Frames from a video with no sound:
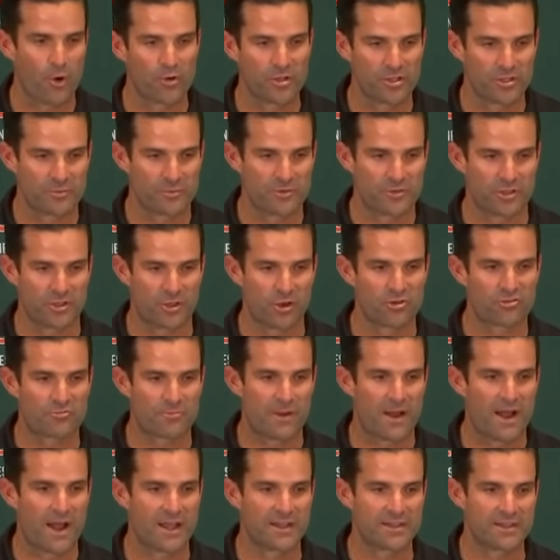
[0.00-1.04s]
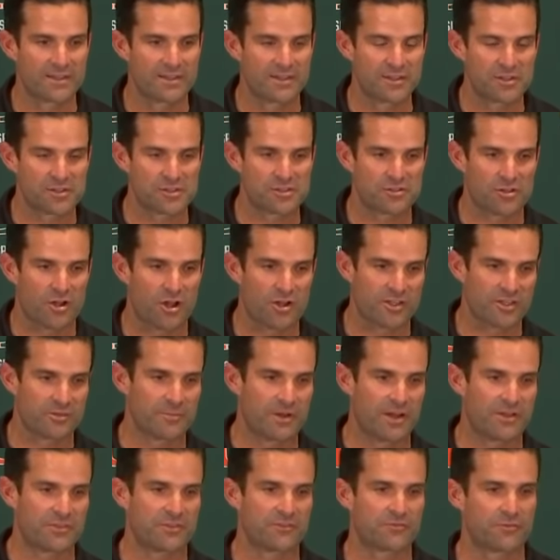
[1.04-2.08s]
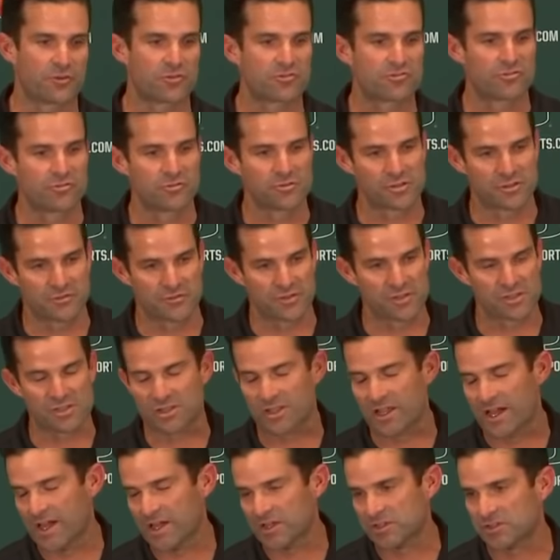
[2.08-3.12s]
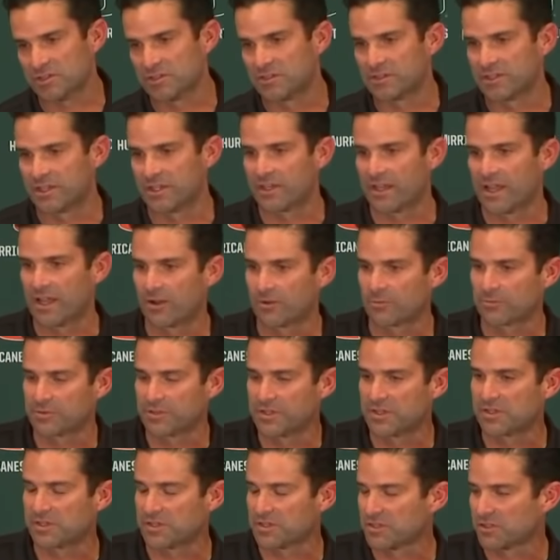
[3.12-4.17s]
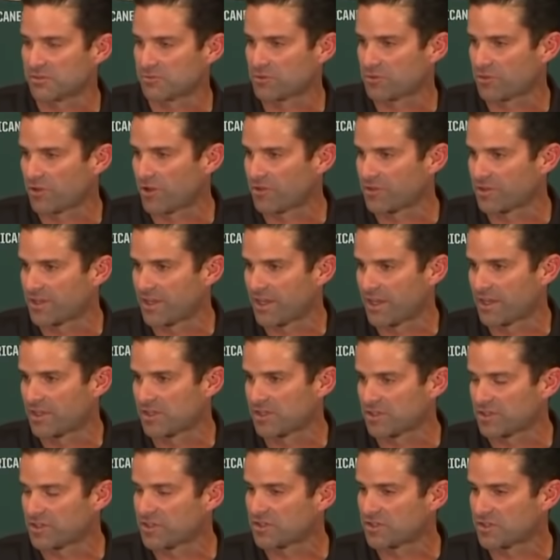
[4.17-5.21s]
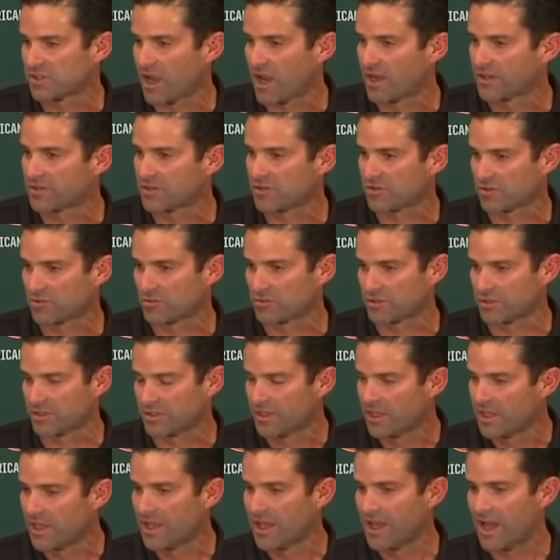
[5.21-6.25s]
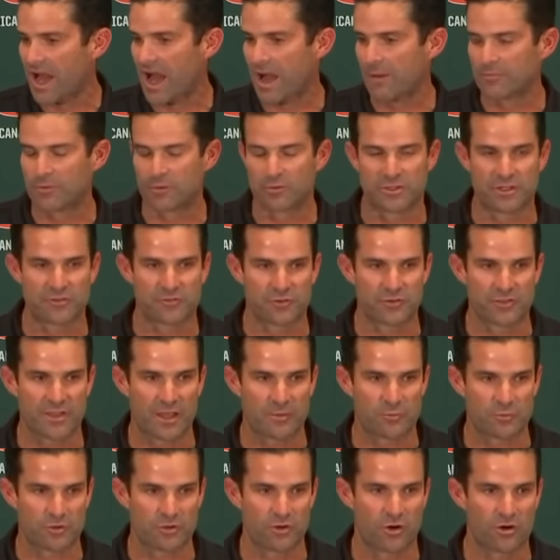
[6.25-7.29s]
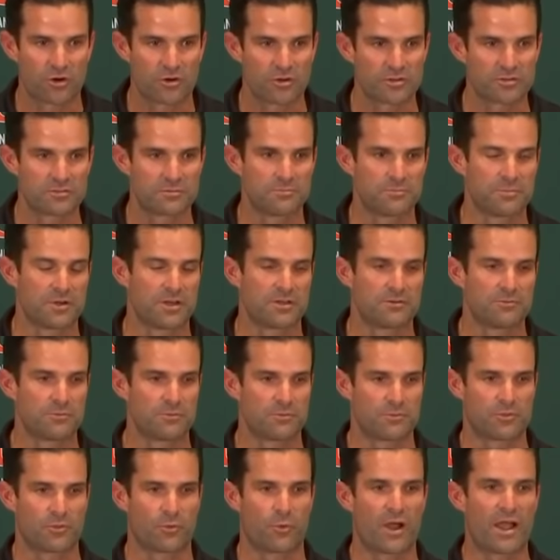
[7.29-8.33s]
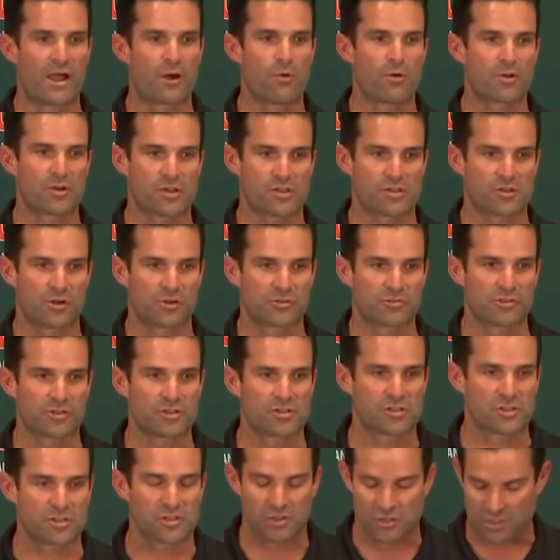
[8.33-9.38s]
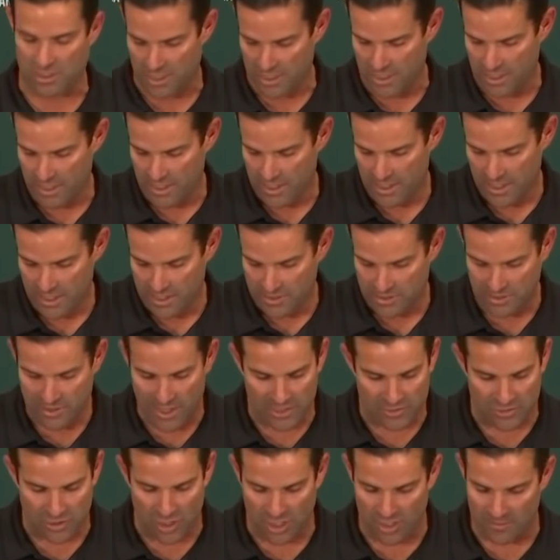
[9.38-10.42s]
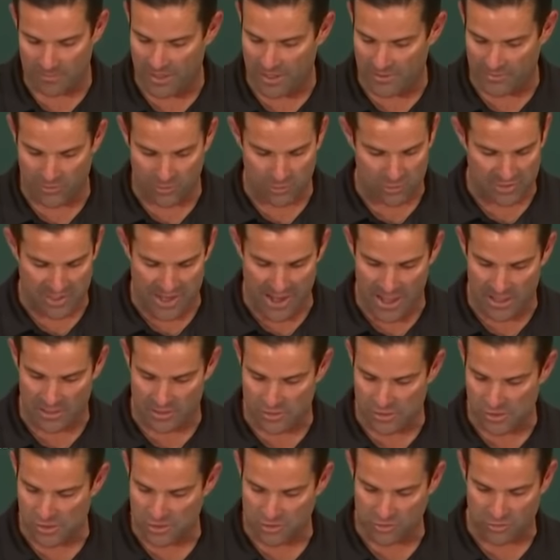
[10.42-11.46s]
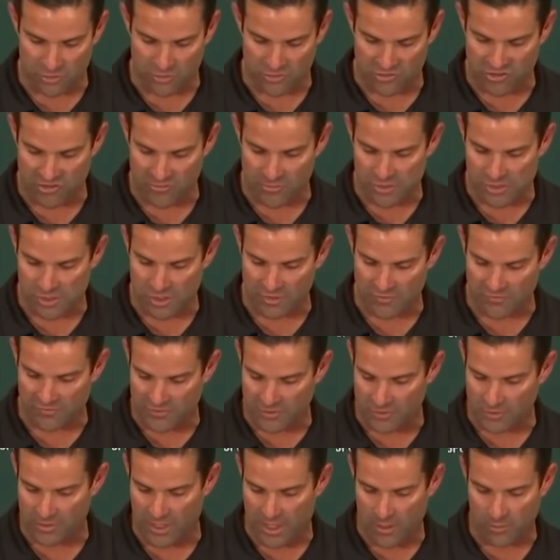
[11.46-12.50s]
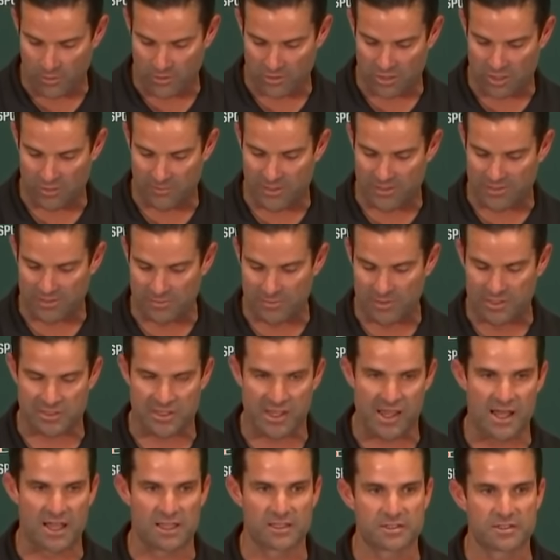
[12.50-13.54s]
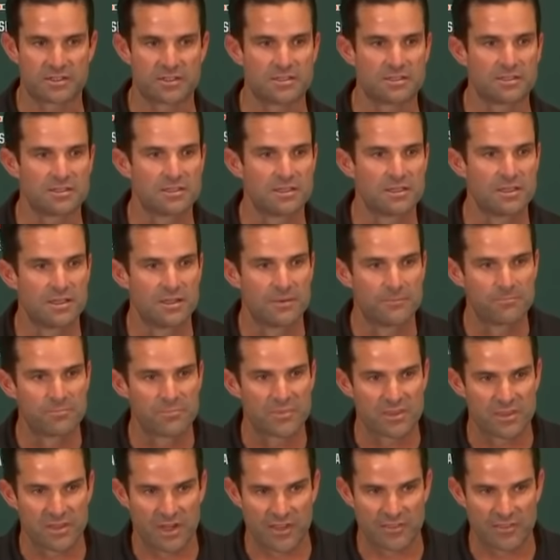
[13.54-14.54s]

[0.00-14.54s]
also had to do, coincidentally, with those teams going into Florida and taking elite players which has led me to say that one of the biggest things to watch in this sport is if Florida State, Florida, or Miami, one of them gets their act together